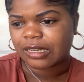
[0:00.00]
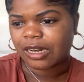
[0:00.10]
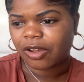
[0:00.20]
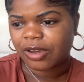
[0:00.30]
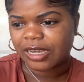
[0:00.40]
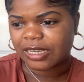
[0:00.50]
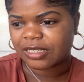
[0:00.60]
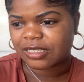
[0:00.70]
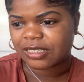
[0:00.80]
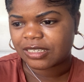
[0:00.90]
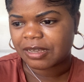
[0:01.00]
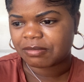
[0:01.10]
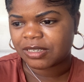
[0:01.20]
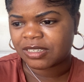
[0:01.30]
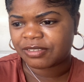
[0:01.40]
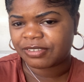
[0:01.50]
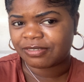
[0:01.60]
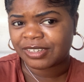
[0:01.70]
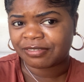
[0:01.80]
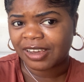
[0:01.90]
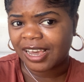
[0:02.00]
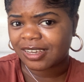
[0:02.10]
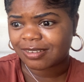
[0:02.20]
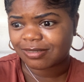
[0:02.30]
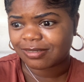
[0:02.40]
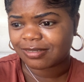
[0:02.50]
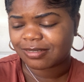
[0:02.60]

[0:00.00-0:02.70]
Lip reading: Longest, that means 55.